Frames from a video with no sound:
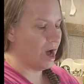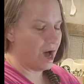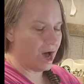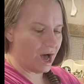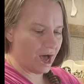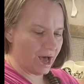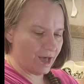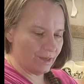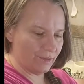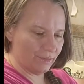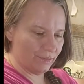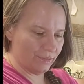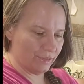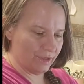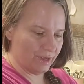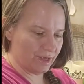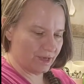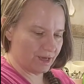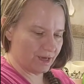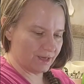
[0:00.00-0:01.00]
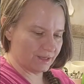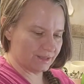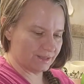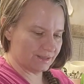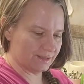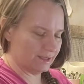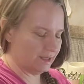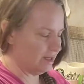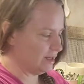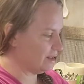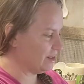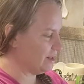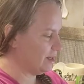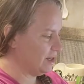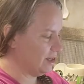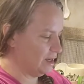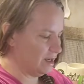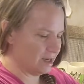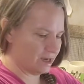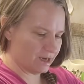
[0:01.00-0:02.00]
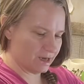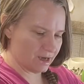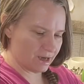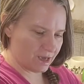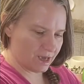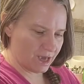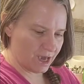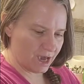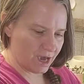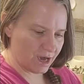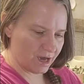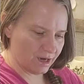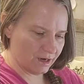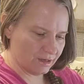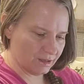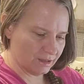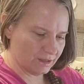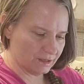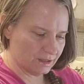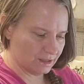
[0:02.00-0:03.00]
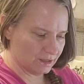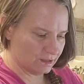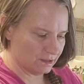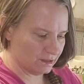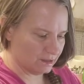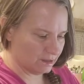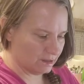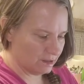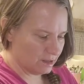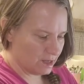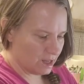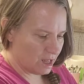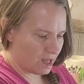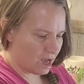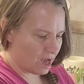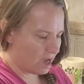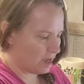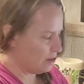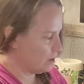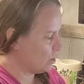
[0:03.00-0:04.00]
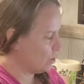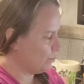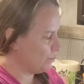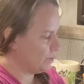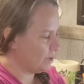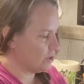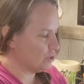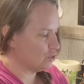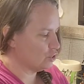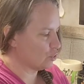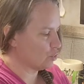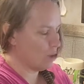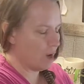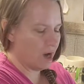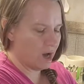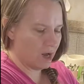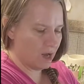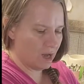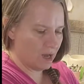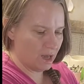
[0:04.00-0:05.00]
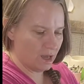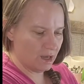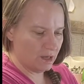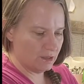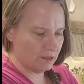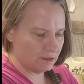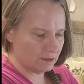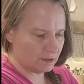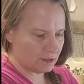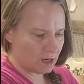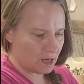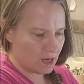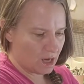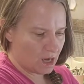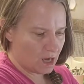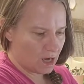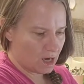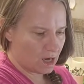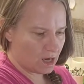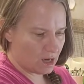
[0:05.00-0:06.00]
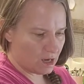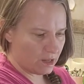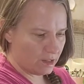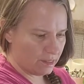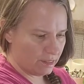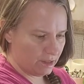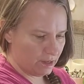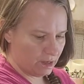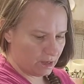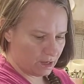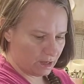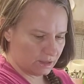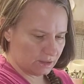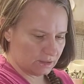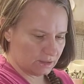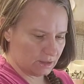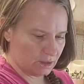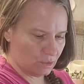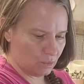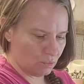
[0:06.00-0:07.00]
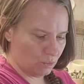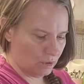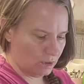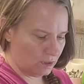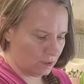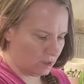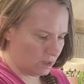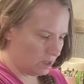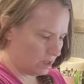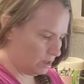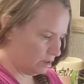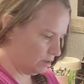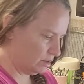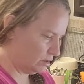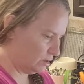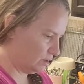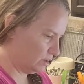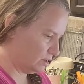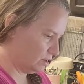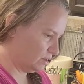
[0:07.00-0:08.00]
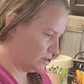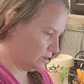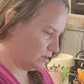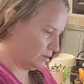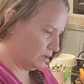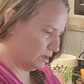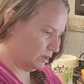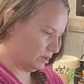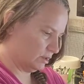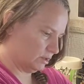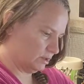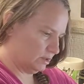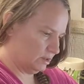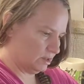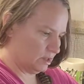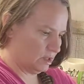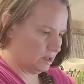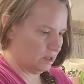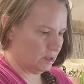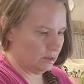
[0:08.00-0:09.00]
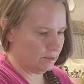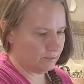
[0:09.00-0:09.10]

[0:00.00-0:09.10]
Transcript: I think I see a character. I hope he dries. I think I see one character. Let's see.